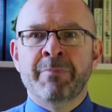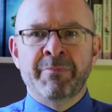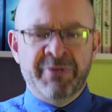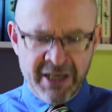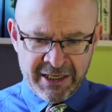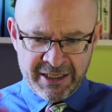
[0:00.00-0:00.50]

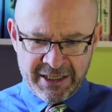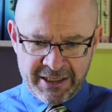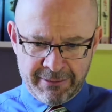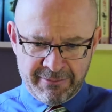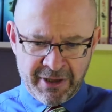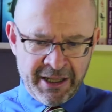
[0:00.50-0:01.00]

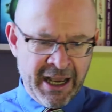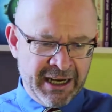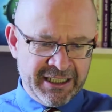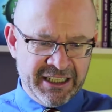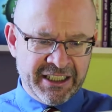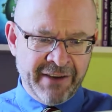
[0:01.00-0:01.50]
Since the
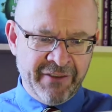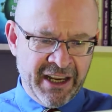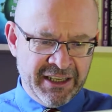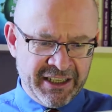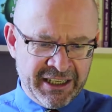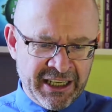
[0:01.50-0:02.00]

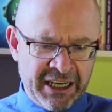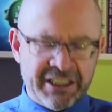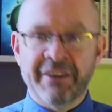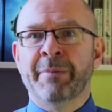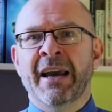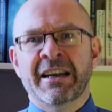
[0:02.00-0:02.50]
1970s,
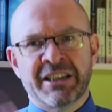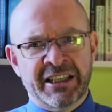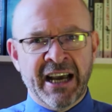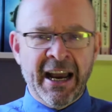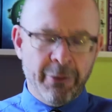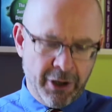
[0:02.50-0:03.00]
executive pay has
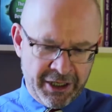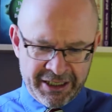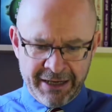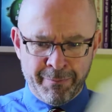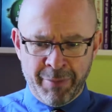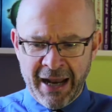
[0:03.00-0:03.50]

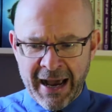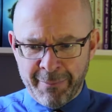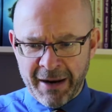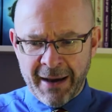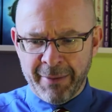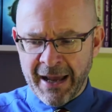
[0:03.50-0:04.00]
skyrocketed, blah,
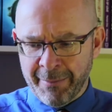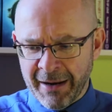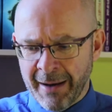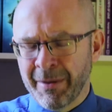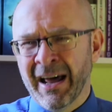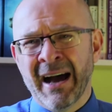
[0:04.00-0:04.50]
blah, blah,
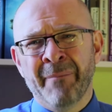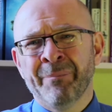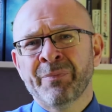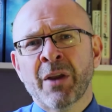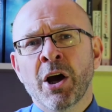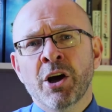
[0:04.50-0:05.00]
blah, blah.
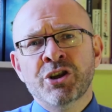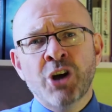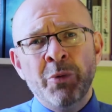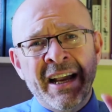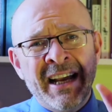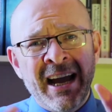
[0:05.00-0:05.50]

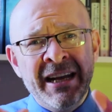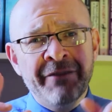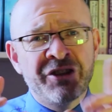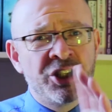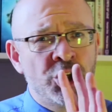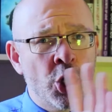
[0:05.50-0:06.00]
So they're kind
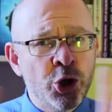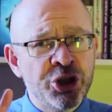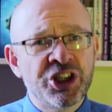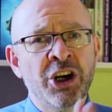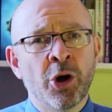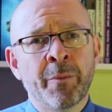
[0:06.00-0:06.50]
of
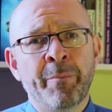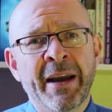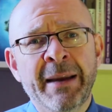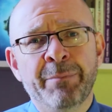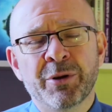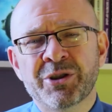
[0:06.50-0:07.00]
touching on
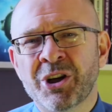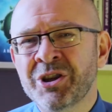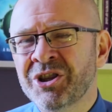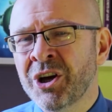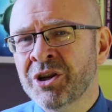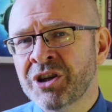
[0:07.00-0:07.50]
people's
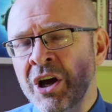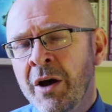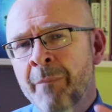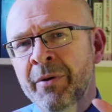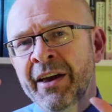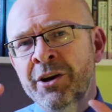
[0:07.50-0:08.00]
concerns,
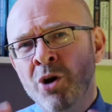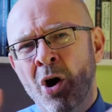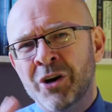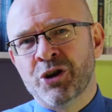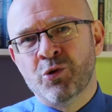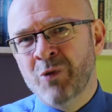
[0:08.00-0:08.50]
but they're
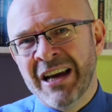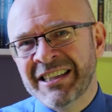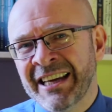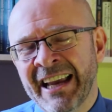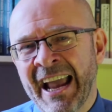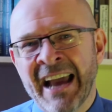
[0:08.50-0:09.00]
not
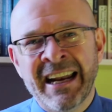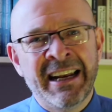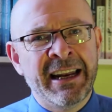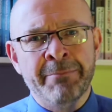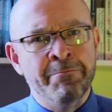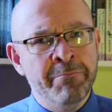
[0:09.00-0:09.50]
addressing it in
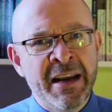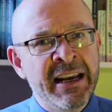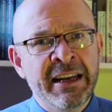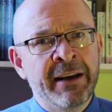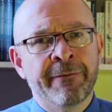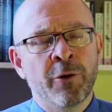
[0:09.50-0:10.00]
any
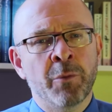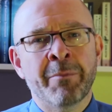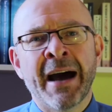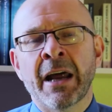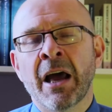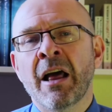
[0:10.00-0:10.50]
meaningful
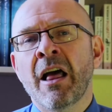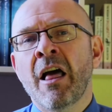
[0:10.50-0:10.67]
manner.